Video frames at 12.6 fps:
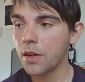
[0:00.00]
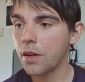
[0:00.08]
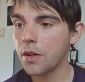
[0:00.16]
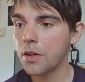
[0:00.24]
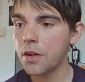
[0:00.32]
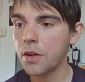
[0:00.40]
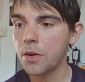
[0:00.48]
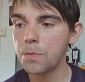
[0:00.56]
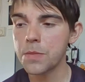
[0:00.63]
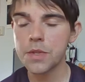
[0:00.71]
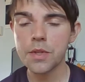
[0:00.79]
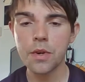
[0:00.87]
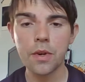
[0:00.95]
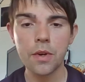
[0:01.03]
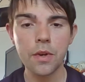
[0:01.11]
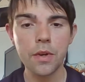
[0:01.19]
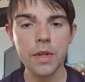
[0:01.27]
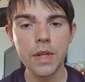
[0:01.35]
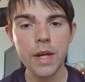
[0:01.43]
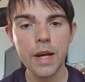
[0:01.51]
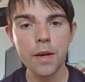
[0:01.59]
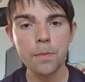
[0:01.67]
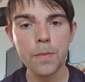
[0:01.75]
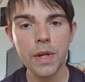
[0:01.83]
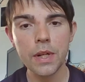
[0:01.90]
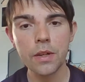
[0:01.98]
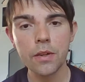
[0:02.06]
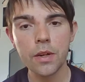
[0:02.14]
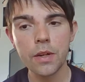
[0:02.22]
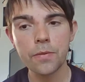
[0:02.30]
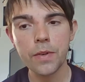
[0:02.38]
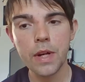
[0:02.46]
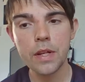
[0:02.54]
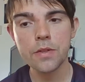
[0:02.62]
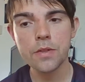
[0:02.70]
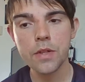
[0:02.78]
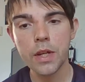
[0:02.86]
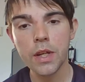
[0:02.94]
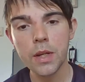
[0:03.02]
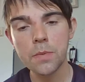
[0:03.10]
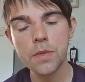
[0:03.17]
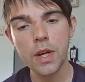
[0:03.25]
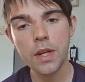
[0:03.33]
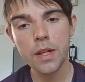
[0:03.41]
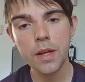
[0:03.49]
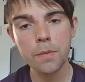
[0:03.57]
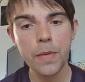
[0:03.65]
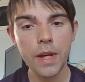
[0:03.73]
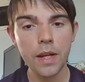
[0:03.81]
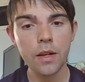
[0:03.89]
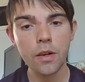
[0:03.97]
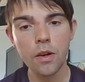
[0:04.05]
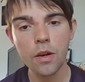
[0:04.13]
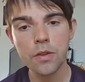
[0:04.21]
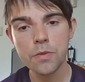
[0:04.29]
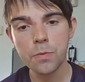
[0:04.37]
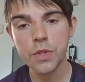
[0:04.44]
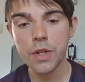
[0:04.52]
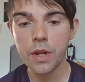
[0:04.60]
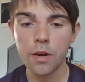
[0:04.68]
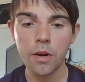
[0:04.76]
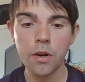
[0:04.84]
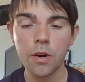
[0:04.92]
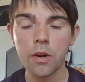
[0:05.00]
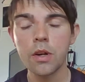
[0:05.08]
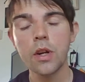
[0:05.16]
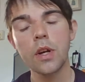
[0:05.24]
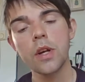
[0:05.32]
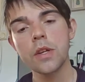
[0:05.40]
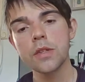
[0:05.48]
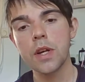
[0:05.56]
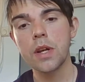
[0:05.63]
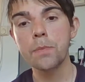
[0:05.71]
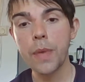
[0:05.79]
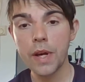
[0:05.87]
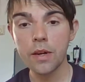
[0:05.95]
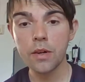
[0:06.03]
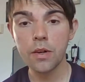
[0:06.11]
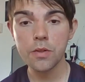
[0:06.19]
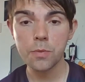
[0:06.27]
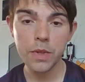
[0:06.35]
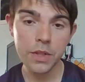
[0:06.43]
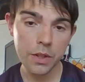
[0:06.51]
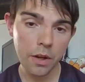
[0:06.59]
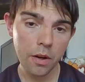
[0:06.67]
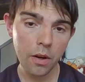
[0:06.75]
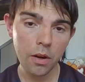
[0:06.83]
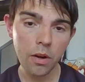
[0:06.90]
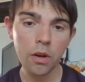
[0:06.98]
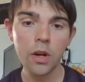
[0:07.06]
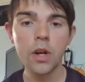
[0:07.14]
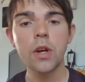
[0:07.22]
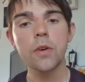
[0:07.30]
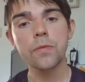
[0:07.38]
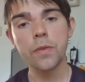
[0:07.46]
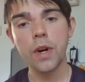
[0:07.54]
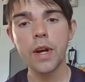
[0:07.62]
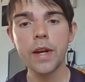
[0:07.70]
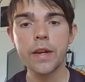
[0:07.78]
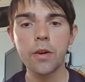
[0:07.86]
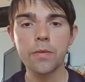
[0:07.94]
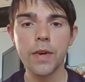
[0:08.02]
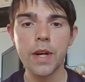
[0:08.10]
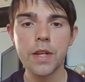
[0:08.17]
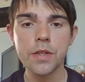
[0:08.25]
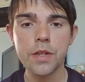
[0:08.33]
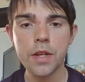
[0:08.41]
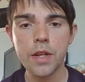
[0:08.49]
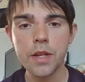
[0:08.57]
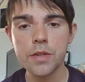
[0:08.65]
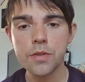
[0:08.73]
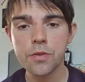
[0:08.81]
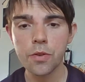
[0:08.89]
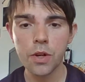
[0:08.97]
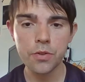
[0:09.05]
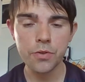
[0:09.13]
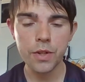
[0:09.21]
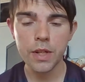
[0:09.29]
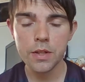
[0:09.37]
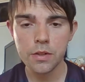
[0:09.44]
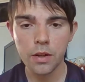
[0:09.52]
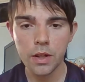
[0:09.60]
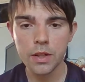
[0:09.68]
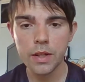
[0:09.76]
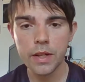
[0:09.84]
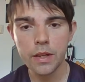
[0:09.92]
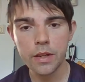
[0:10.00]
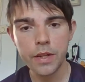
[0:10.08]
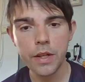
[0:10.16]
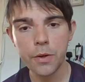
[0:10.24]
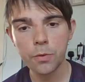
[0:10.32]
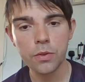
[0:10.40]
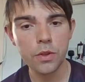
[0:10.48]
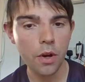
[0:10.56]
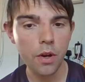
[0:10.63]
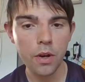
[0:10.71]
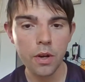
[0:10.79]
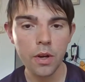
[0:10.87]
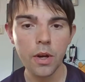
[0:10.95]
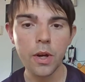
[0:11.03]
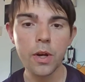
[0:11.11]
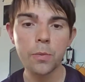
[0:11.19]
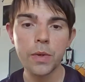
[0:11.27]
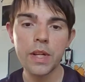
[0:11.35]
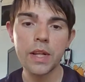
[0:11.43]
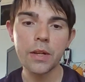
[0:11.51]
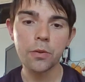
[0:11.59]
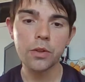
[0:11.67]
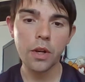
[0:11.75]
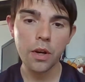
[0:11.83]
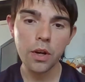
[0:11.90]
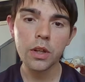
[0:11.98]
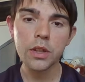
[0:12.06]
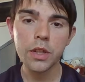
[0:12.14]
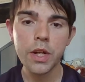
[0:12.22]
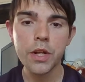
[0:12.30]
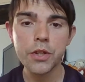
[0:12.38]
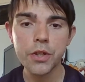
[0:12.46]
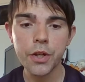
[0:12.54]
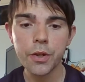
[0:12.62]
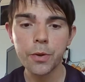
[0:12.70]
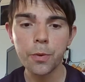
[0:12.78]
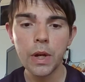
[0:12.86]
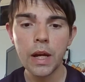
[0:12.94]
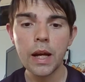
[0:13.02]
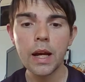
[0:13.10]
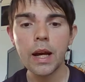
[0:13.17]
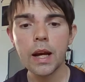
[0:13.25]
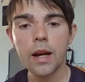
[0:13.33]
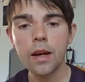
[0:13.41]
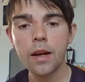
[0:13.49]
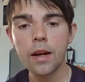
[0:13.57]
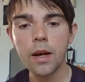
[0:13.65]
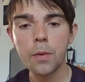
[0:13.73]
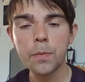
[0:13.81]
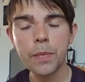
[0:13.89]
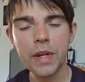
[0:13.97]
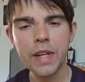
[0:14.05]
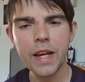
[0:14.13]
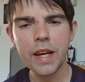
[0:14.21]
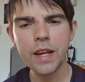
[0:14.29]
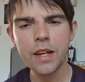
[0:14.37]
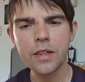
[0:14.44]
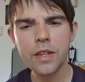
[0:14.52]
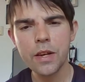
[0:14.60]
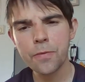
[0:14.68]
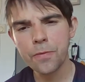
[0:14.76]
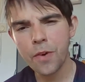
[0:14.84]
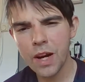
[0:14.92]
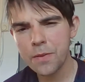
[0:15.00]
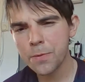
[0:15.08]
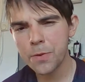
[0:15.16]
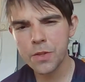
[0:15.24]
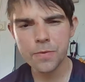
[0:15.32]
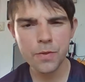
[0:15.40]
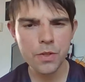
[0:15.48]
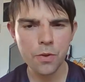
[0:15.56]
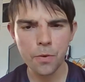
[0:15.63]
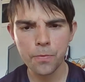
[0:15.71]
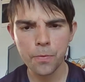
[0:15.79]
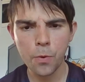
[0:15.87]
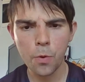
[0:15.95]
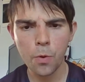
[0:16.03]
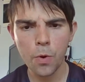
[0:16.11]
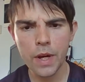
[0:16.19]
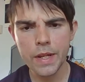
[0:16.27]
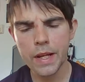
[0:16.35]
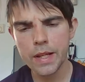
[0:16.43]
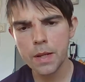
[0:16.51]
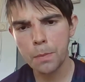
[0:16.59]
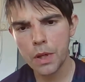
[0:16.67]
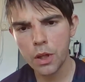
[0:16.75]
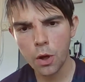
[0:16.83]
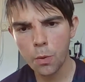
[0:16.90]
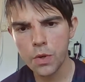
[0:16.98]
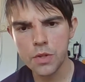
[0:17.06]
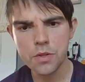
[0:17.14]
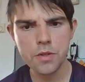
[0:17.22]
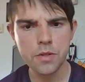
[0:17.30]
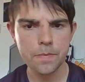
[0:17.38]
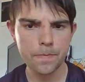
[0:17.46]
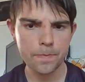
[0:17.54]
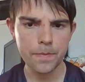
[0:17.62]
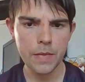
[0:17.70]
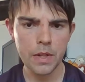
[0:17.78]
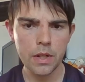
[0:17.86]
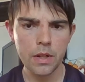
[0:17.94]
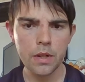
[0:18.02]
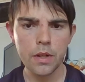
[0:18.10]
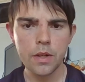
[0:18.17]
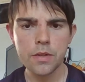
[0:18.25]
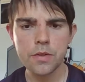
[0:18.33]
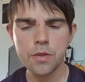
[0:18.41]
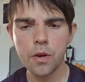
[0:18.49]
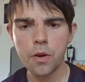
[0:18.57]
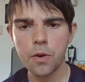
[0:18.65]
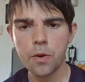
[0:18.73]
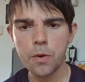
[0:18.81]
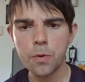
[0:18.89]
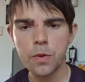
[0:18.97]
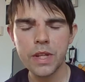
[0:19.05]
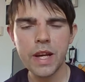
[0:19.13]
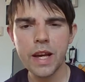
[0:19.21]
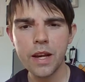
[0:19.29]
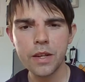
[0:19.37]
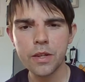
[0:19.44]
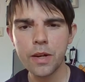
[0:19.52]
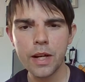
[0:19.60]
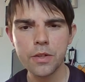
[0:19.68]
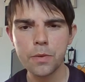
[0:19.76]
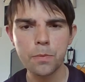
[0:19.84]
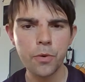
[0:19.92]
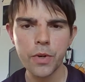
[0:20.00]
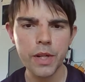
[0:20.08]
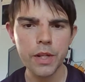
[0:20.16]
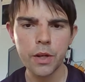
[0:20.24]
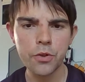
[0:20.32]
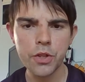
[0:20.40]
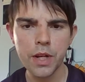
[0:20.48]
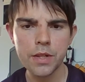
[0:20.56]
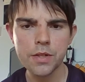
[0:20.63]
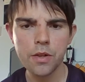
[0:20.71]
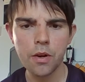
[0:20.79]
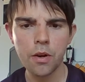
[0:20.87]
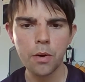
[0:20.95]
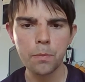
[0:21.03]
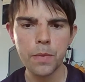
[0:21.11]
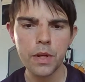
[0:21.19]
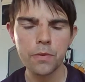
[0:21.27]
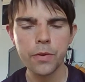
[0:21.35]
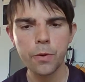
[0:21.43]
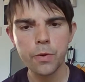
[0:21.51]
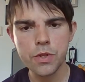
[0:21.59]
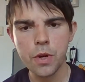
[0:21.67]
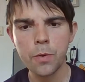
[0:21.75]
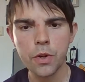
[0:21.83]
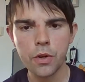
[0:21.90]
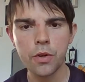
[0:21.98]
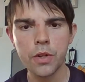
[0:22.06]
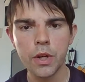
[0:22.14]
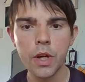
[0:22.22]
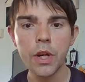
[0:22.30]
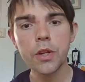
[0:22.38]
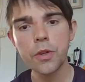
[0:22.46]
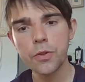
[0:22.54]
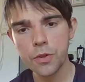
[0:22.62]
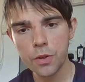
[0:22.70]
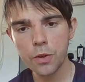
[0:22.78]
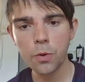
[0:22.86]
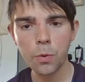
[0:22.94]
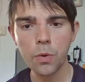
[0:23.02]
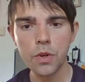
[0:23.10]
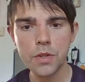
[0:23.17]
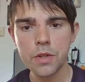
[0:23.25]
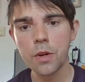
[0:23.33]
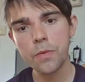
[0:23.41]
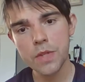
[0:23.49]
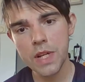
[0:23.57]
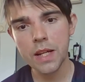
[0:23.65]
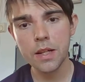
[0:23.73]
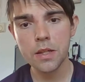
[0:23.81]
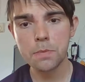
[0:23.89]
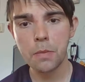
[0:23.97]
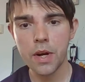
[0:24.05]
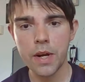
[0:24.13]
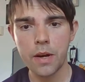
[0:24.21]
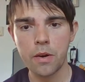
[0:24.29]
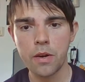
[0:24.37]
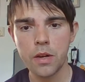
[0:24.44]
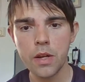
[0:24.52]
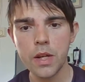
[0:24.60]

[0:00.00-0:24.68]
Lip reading: So yeah, Man United fans, they keep saying they're bigger than us, which they are, so they're better than us, which they are, throw it in our faces, try and treat us like they're little dirt with a little dirt under their shoe. But yet they're fighting for us for top four, and yet they're below us. So yeah, you had your Mourinho shit start, but if you're so good, you should have caught us and overtaken us by now.